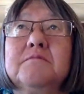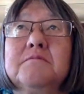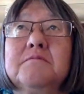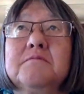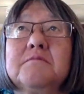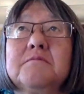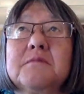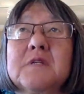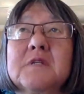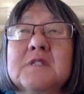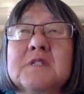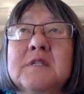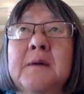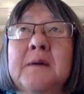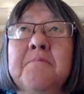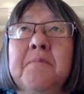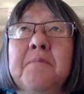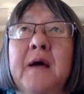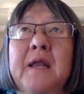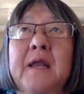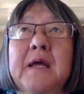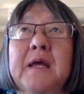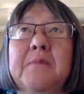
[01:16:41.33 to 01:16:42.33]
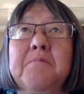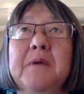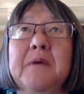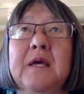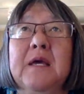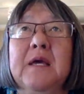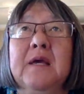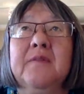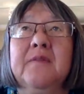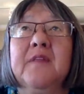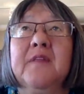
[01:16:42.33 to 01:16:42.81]
somebody
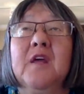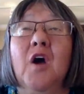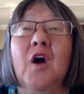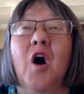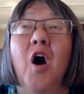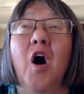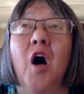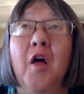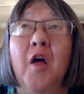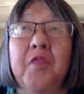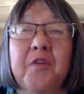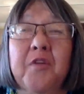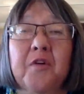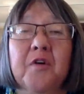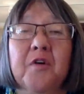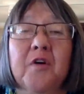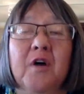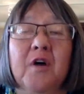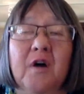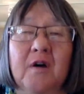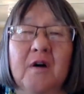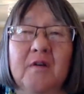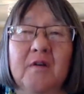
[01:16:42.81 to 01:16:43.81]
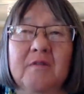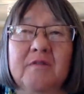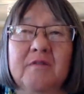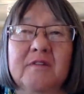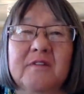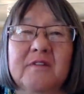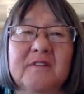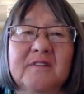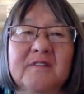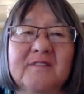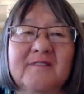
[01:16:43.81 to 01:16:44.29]
being the author of,
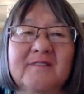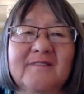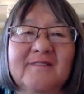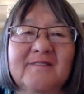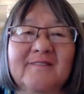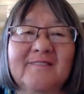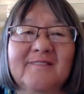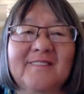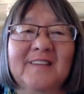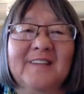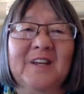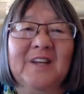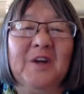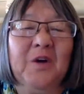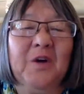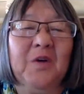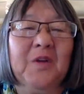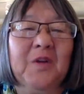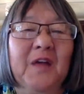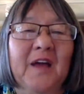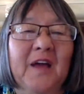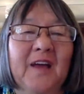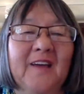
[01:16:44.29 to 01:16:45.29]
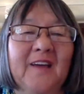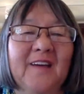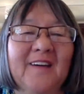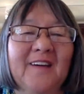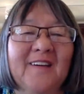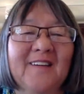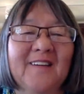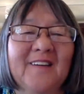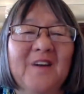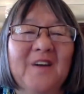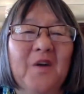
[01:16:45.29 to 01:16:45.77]
like
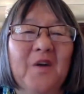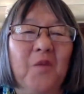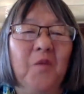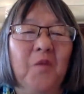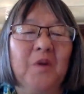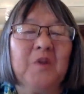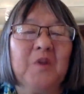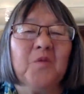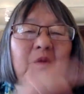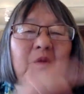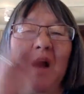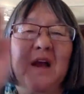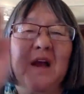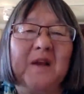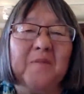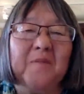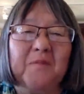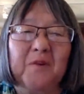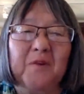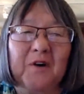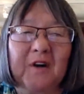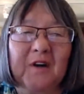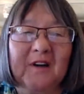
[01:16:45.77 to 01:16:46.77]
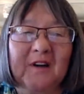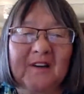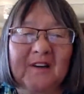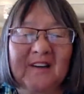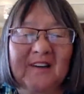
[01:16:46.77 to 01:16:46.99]
when you write a book,